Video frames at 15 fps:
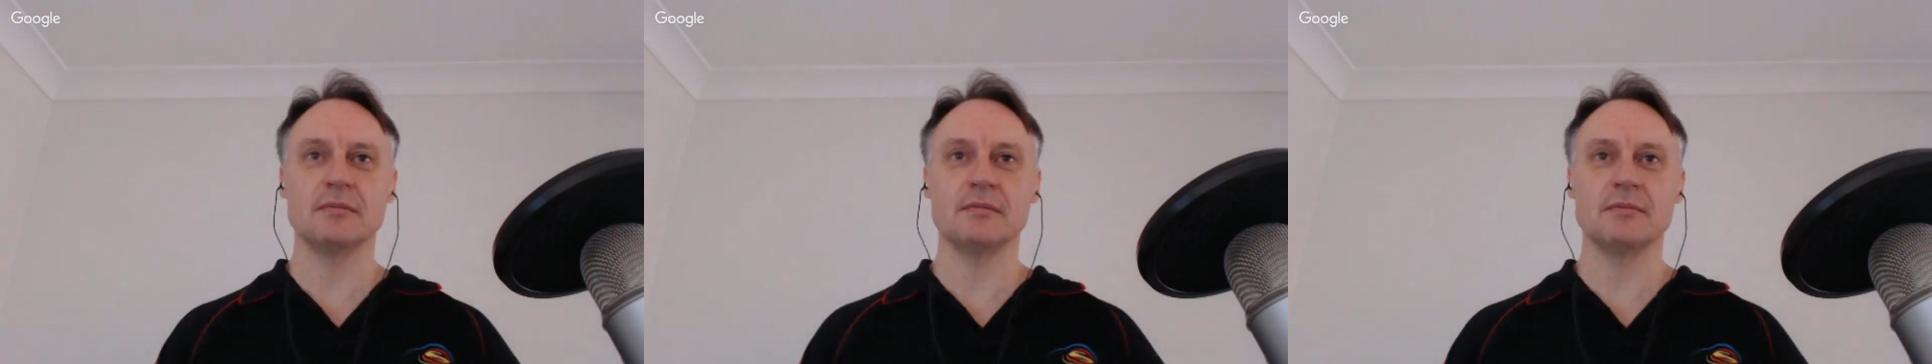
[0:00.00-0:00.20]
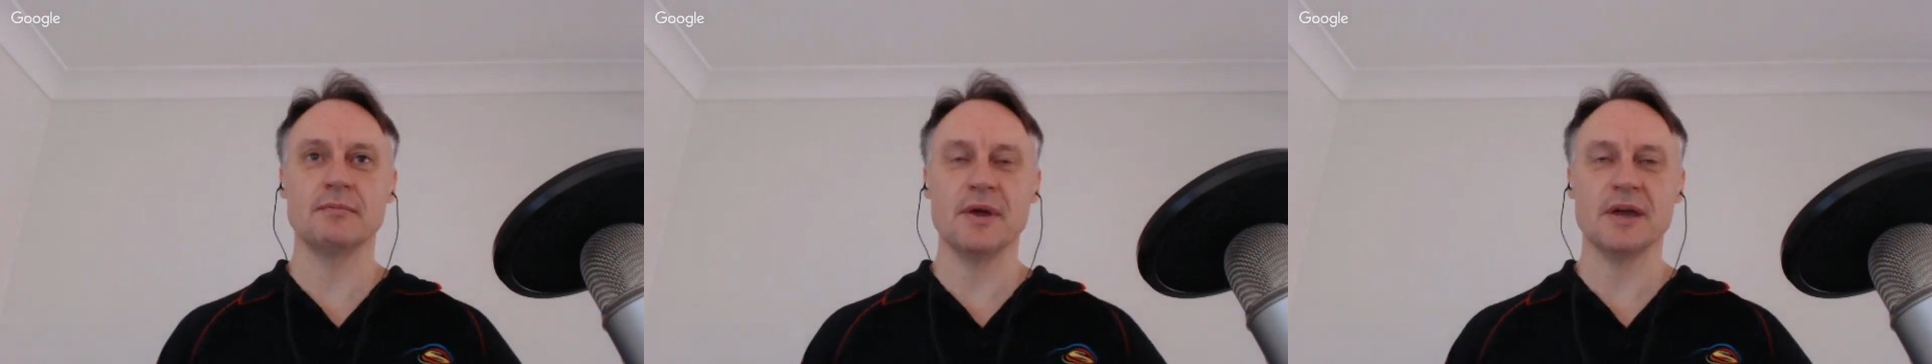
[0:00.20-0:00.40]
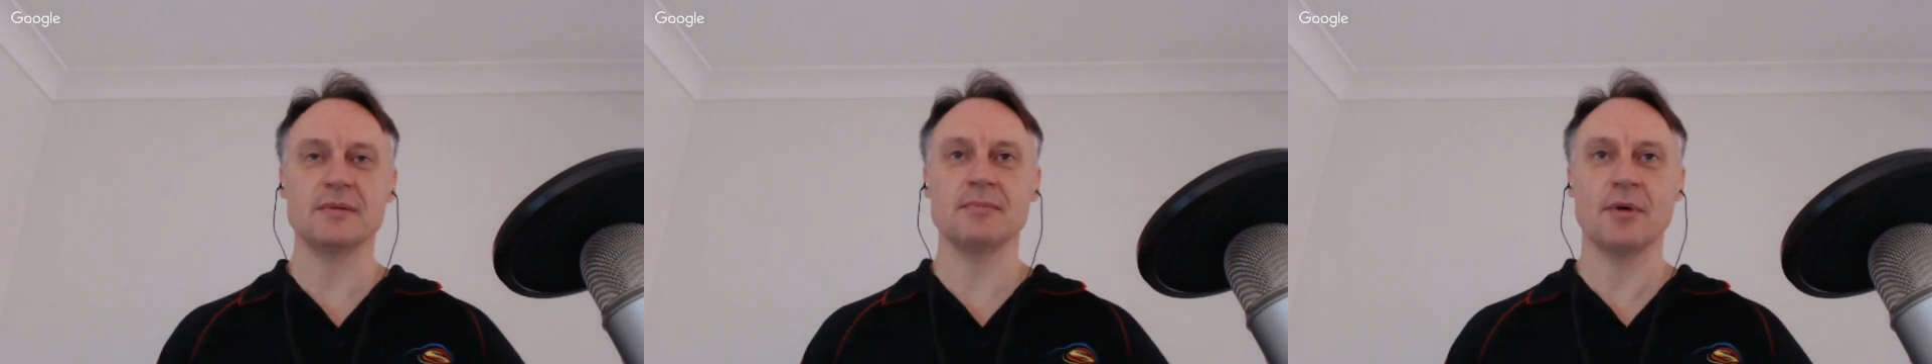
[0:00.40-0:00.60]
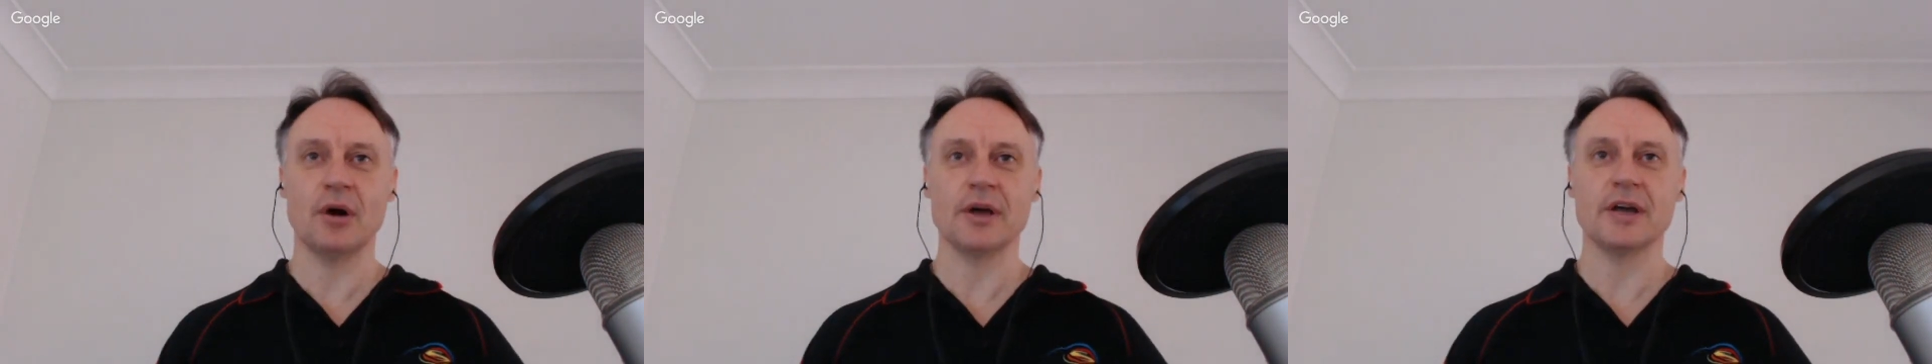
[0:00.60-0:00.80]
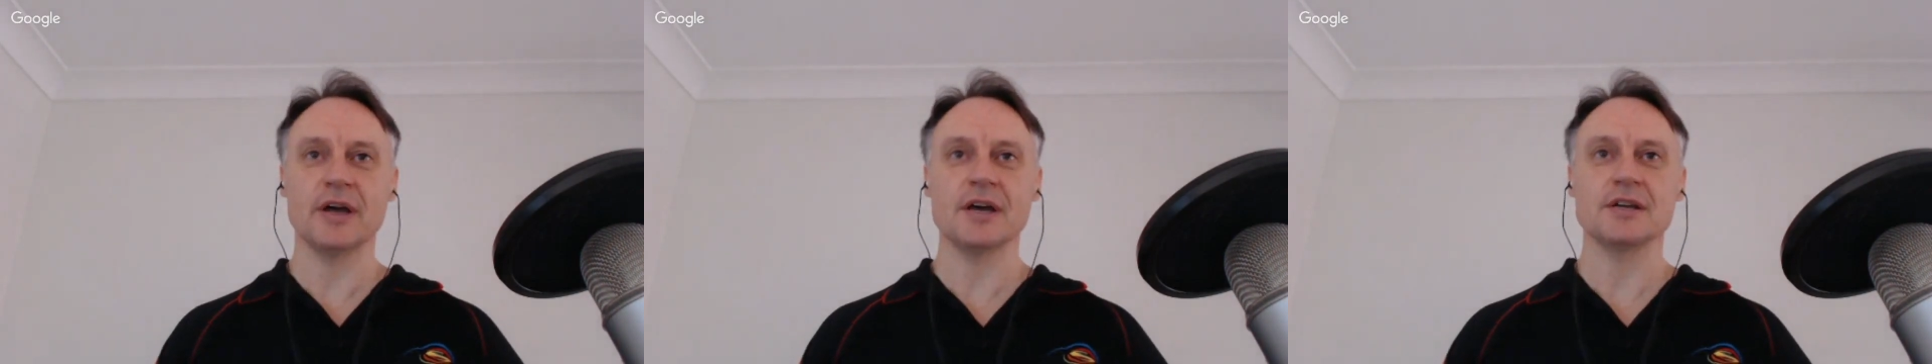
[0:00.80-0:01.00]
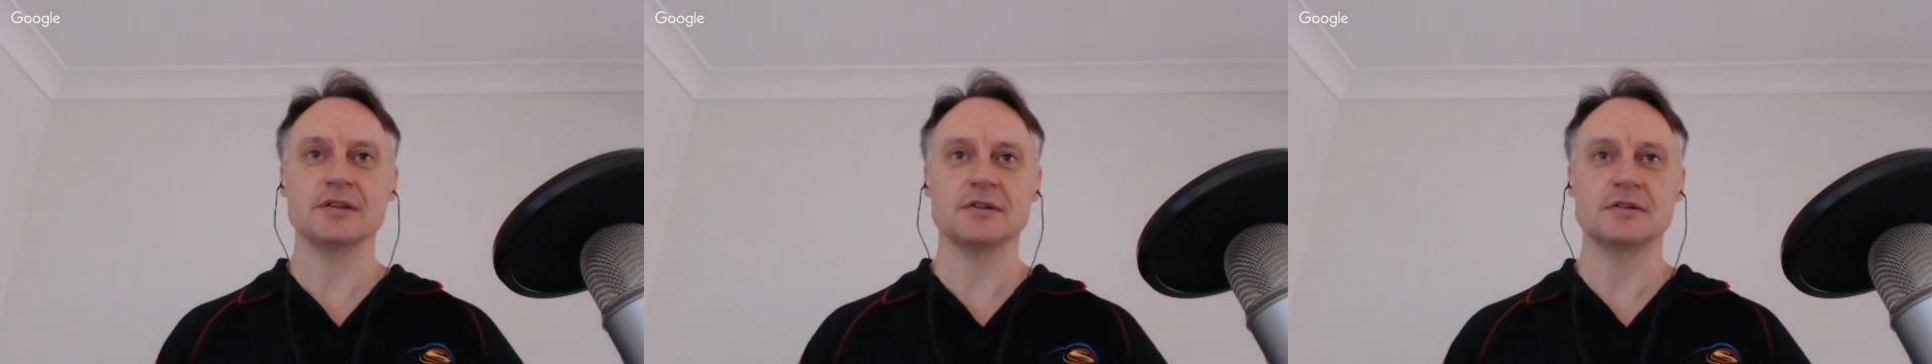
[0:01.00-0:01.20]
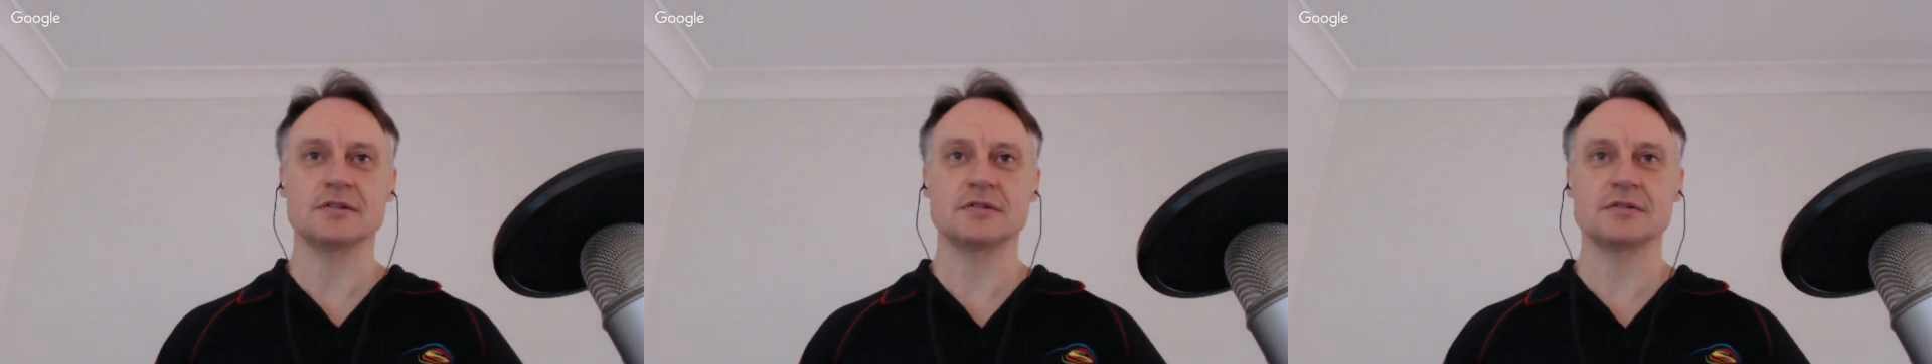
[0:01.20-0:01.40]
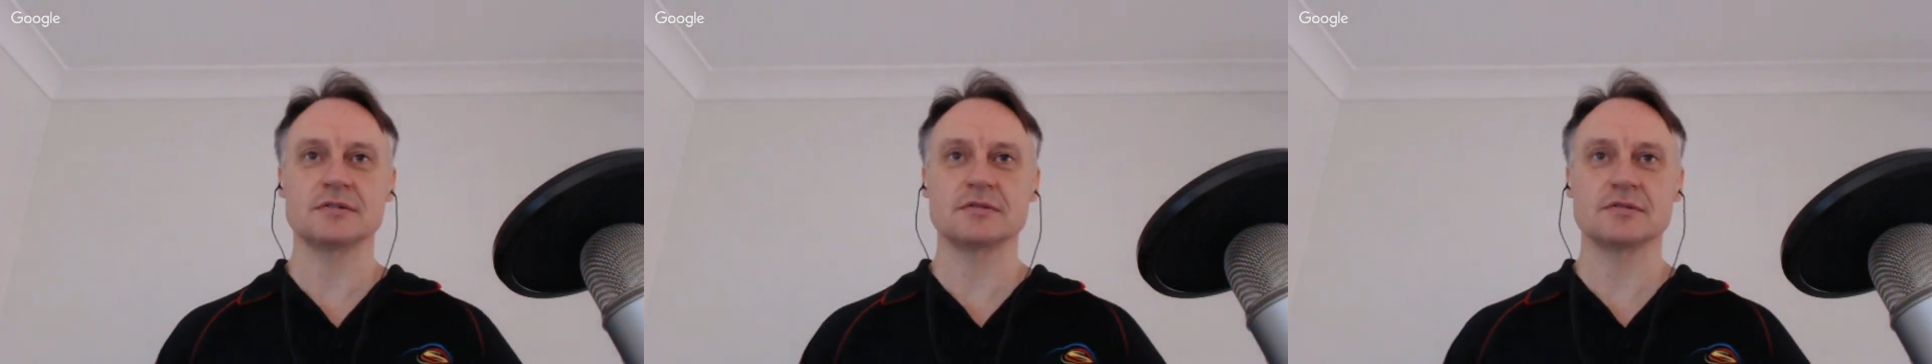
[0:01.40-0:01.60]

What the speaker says: men my age